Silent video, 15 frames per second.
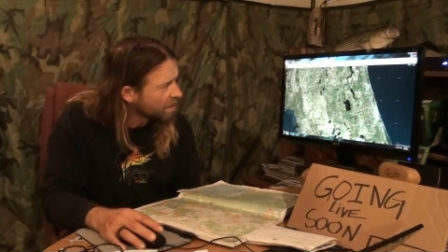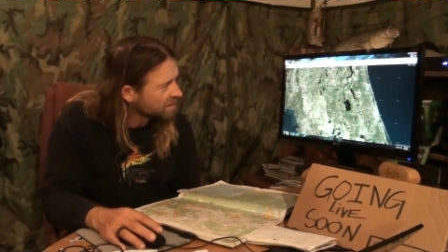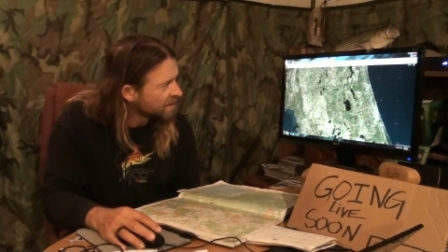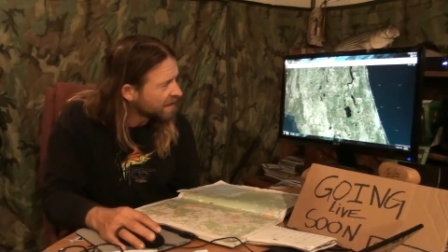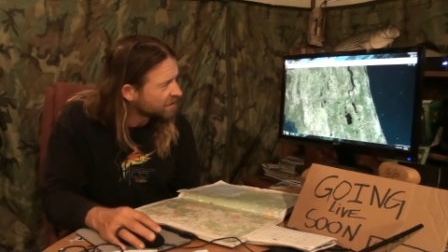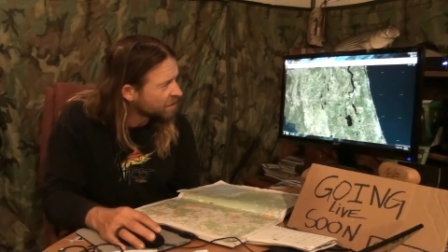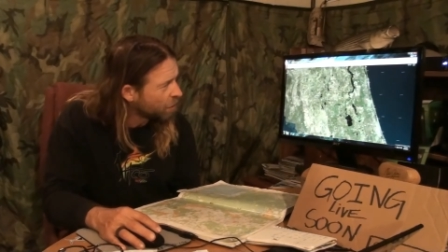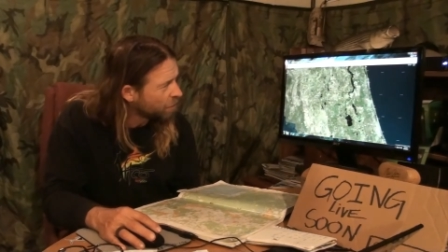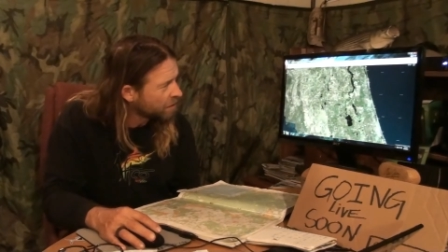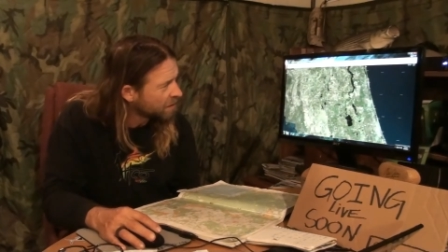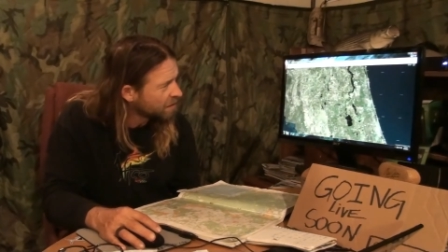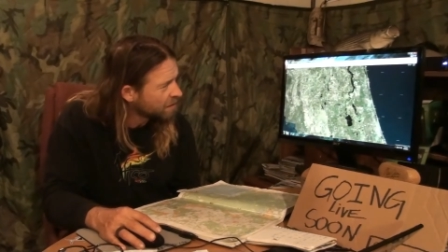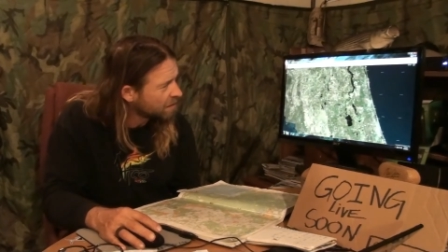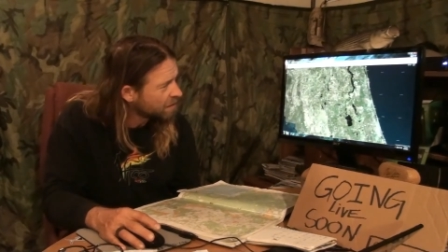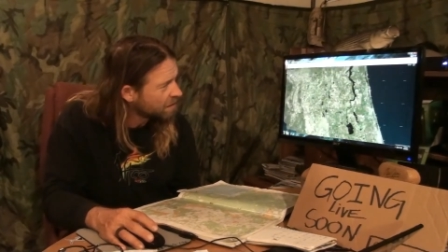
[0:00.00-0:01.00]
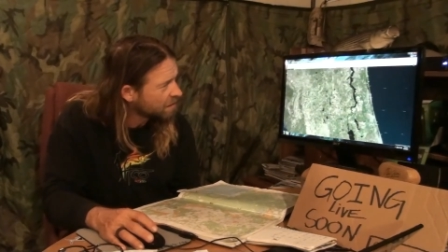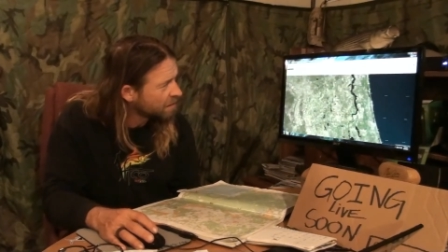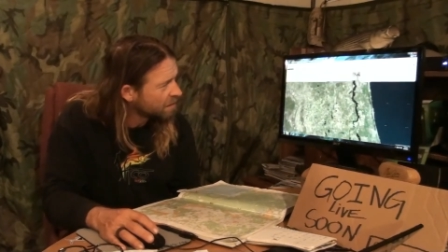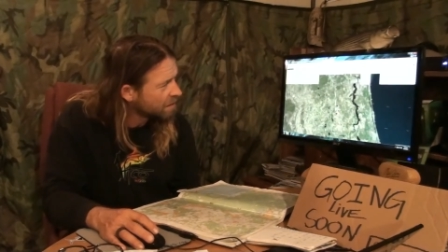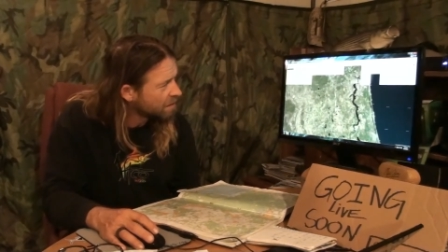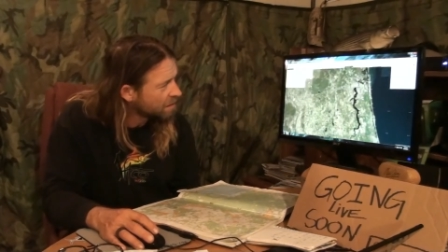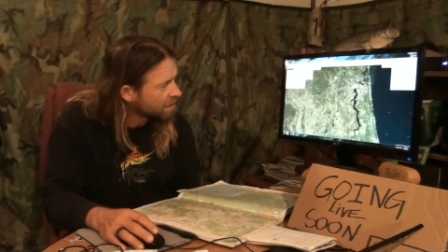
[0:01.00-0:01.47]
Daytona.
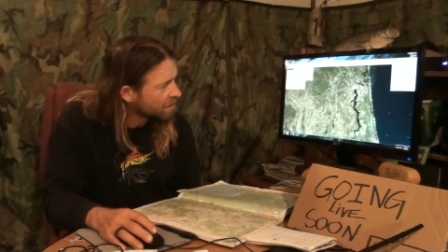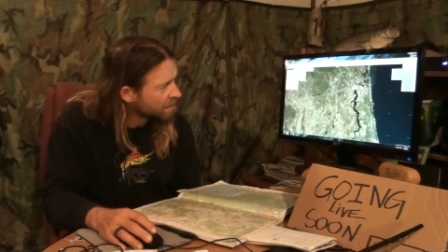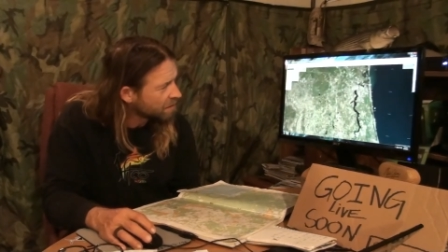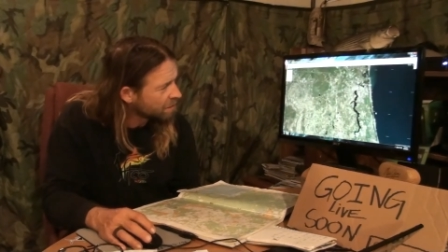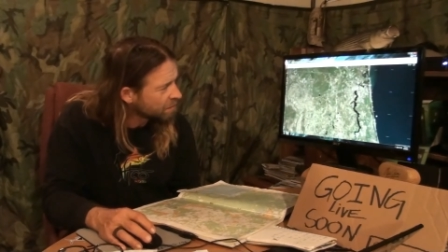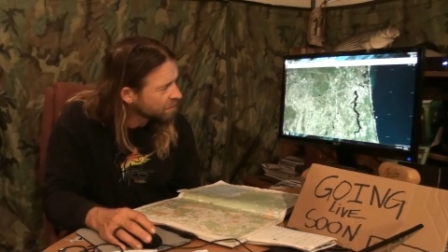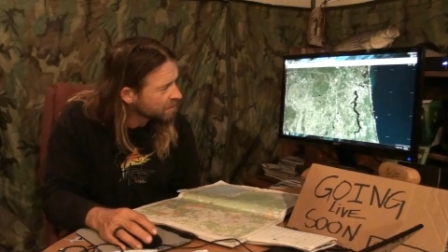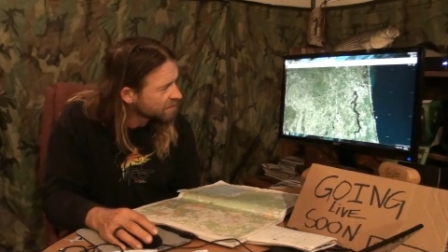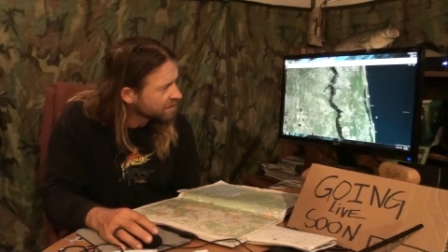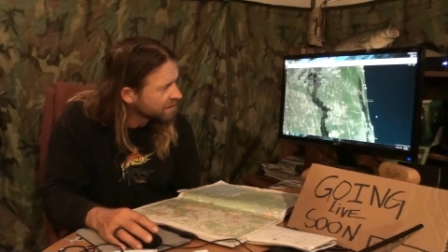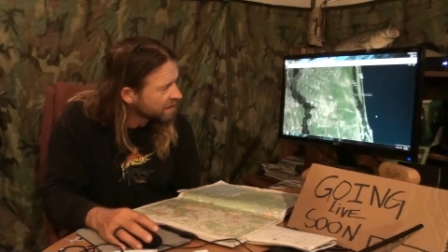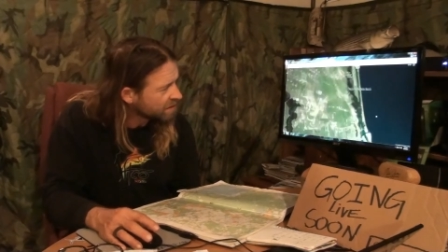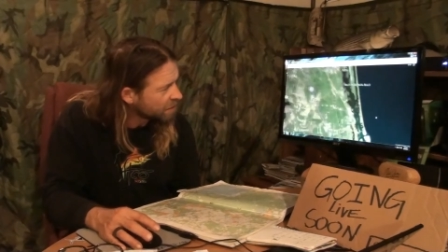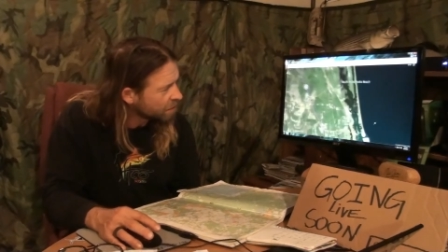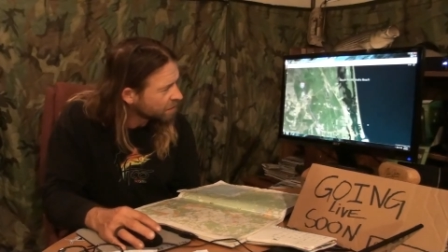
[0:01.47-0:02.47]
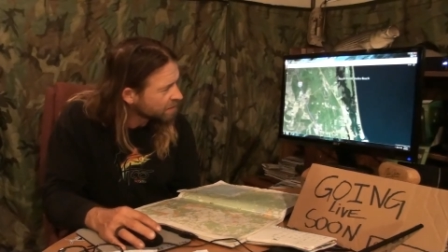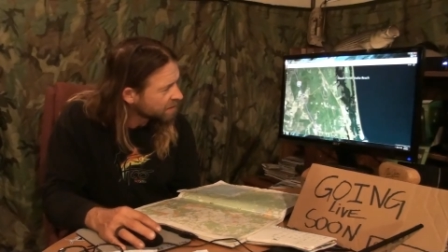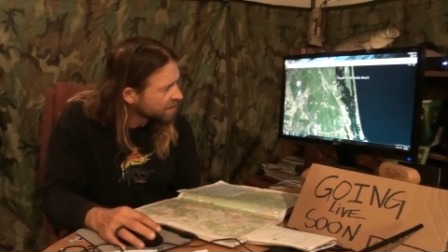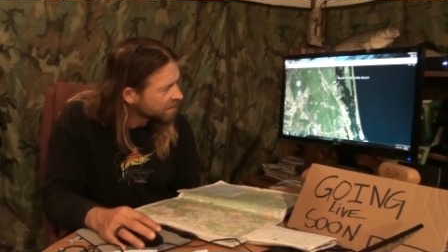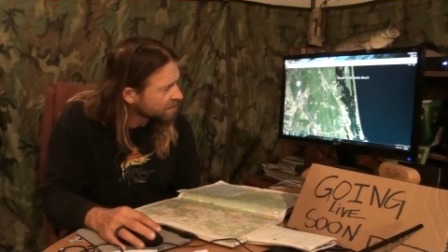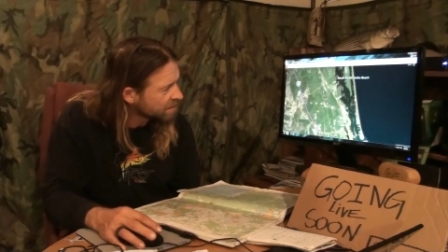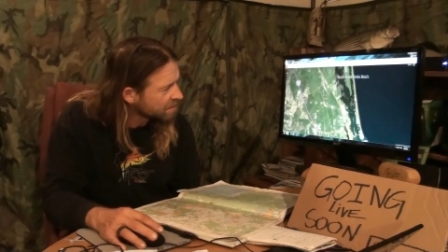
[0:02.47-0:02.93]
Here's Daytona. Is
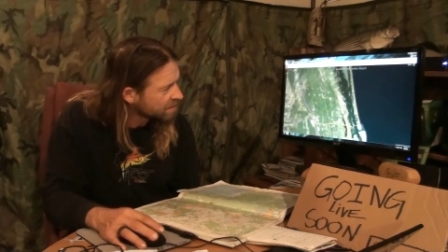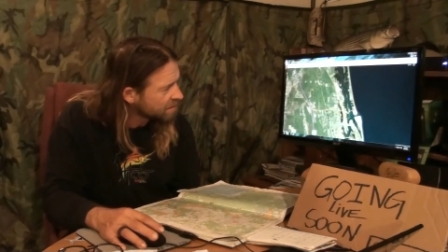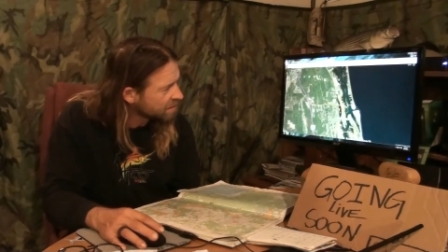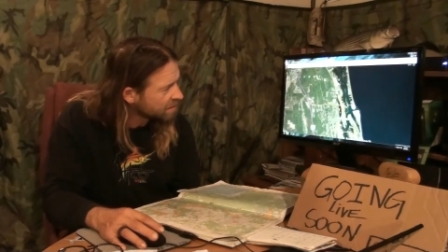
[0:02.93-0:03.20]
this?